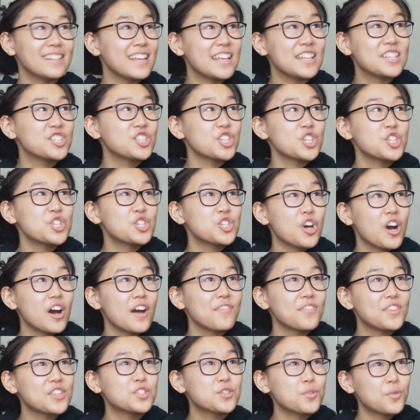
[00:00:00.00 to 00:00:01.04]
it's just
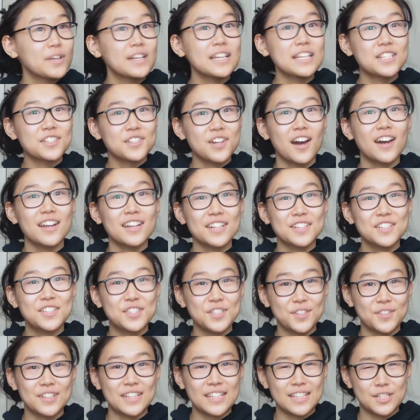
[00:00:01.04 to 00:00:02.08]
not, the story is not
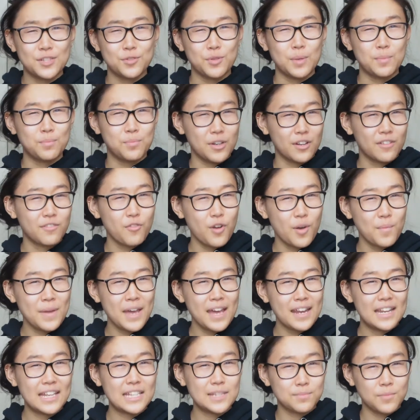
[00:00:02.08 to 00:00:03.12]
suited to a book
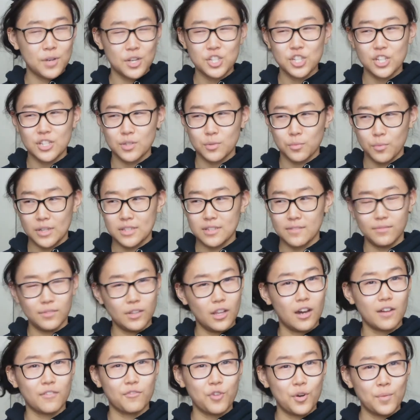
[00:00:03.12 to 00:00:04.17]
format as much as it was a
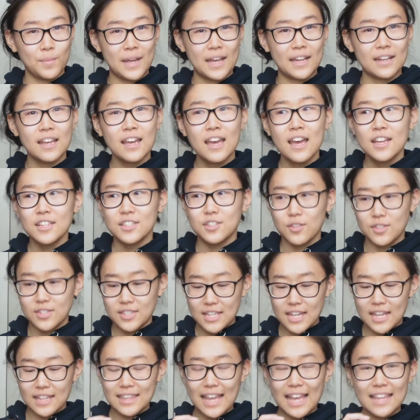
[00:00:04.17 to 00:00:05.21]
vlog format. So
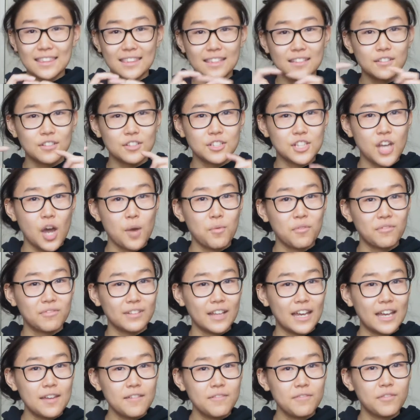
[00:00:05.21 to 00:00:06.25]
seeing that little scope of
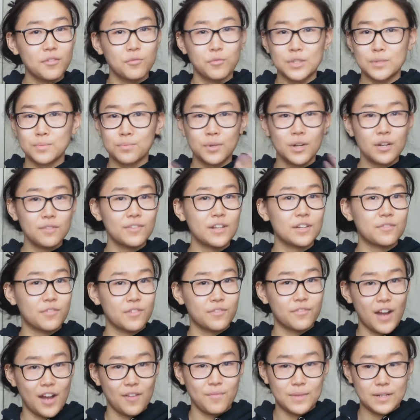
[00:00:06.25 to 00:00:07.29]
life was perfect for
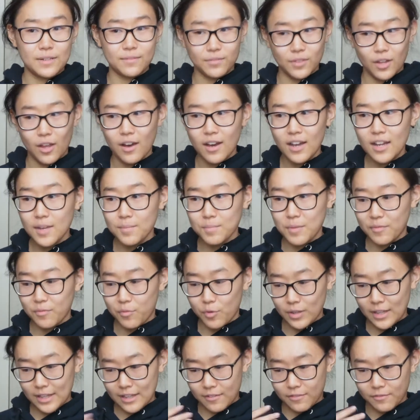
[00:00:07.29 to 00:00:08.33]
a 5-minute vlog, but
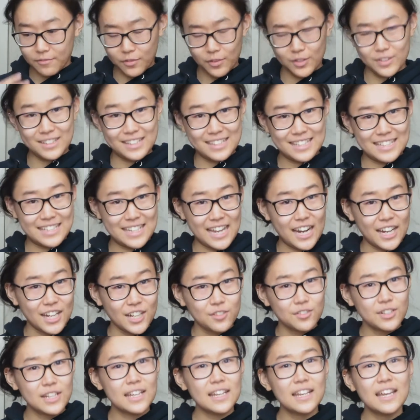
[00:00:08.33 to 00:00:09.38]
for like a full
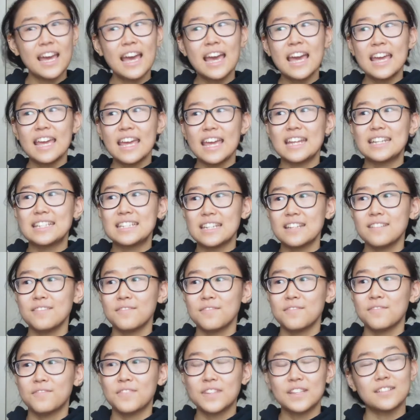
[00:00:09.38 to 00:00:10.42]
diary, it
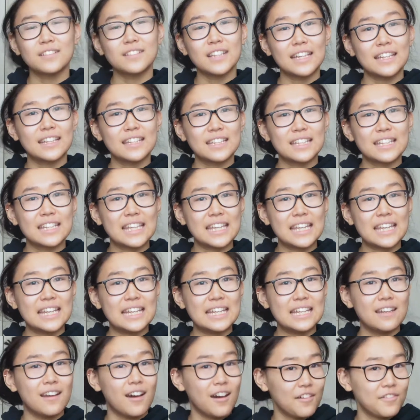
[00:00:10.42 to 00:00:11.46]
didn't feel like
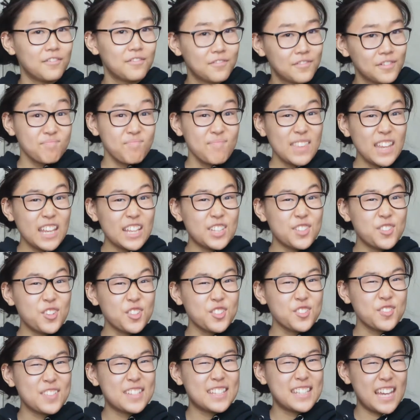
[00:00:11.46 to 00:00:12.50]
enough. You
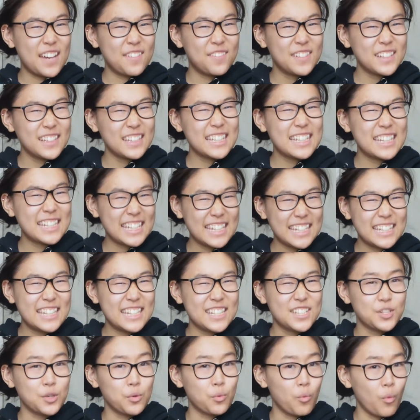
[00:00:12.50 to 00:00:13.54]
also definitely
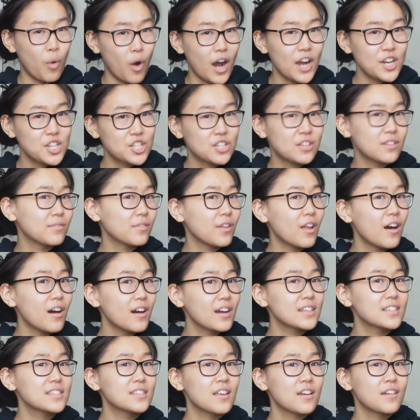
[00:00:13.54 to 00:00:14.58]
needed to watch the
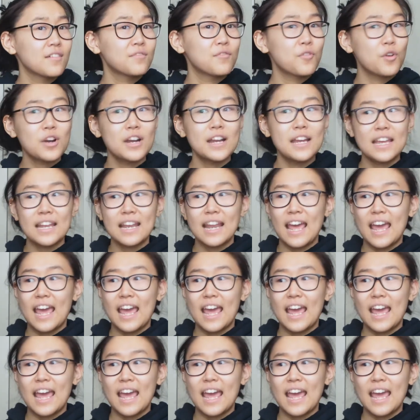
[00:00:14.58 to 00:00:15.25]
vlogs for it,